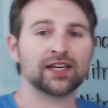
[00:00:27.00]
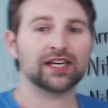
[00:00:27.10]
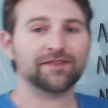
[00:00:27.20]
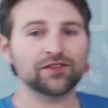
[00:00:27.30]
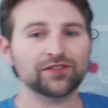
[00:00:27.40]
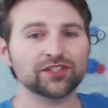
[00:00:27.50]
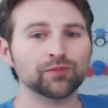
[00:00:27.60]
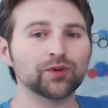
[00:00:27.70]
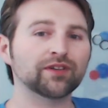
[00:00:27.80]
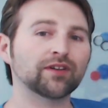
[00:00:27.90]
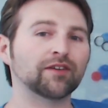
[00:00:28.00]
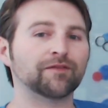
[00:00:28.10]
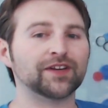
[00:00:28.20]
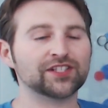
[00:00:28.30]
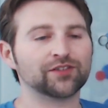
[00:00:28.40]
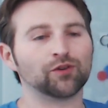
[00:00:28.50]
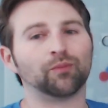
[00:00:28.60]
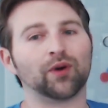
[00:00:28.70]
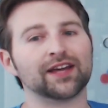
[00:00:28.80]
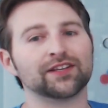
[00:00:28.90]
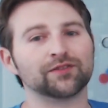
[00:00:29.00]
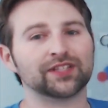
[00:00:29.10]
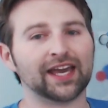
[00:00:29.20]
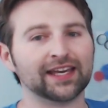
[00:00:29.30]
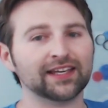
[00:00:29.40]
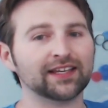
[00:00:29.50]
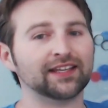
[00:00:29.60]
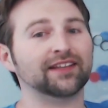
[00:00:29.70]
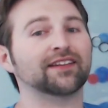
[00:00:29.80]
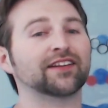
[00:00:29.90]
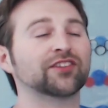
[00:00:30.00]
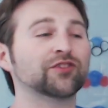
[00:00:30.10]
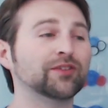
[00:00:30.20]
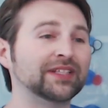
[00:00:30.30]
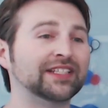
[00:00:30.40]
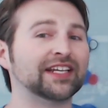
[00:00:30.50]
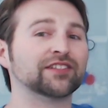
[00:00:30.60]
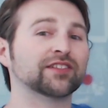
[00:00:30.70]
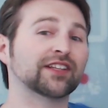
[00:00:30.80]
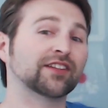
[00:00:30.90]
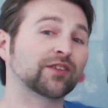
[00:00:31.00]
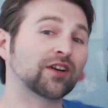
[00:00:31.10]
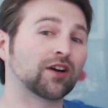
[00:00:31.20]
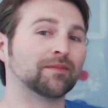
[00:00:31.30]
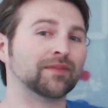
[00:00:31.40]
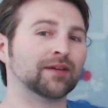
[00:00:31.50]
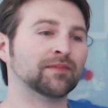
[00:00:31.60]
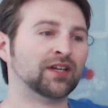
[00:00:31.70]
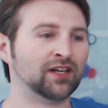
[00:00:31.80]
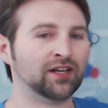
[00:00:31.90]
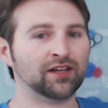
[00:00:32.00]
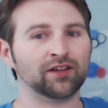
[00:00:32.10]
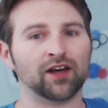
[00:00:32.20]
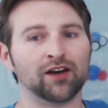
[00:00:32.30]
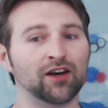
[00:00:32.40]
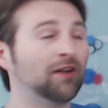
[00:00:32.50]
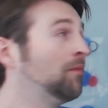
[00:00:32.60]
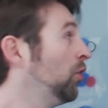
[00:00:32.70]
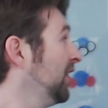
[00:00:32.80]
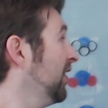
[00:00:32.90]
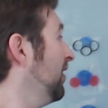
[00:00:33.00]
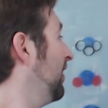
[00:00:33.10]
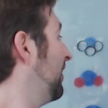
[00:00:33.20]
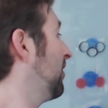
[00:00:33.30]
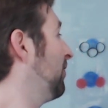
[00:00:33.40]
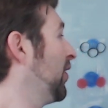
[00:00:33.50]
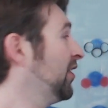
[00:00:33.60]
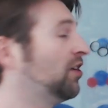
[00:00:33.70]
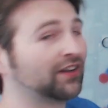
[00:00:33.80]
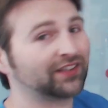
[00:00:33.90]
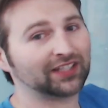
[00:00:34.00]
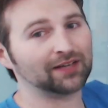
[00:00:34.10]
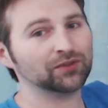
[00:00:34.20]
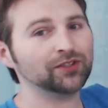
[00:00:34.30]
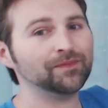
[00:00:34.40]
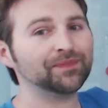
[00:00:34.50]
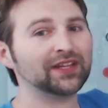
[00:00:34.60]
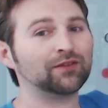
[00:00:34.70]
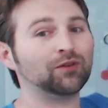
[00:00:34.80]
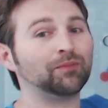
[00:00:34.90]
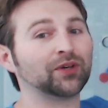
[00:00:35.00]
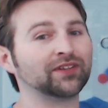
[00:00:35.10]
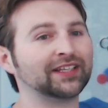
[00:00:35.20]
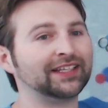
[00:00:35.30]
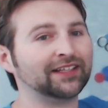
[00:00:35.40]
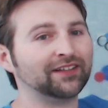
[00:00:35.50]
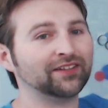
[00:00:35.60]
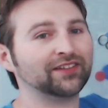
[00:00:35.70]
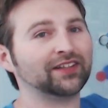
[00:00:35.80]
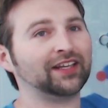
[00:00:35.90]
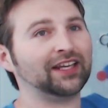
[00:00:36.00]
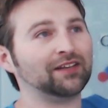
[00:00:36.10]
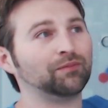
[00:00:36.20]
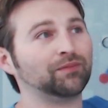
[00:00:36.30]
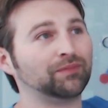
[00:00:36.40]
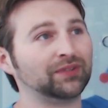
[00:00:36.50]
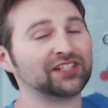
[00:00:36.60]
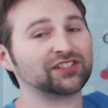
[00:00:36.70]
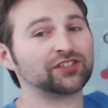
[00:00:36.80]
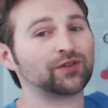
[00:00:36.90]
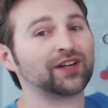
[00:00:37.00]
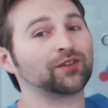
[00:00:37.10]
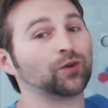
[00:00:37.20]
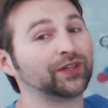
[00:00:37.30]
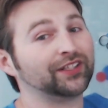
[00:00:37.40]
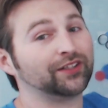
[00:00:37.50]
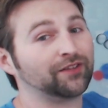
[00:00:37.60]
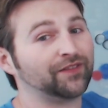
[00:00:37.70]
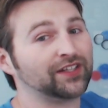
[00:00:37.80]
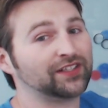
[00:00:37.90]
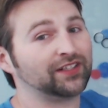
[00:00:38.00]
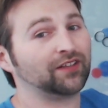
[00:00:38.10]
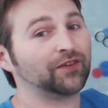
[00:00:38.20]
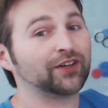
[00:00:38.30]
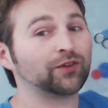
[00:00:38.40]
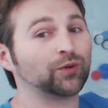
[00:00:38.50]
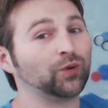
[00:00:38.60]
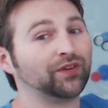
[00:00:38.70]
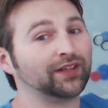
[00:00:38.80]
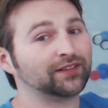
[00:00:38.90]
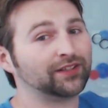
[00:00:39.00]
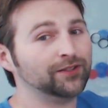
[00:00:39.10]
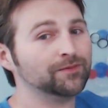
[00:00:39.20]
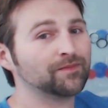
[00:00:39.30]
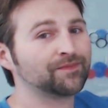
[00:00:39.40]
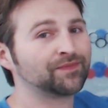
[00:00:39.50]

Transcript: If you just put a fish into a brand new tank, it is extremely dangerous, it's going to harm them. Uh, ammonia is a very toxic chemical and it will burn the gills and potentially stress or kill your fish. It's a very cruel thing to do.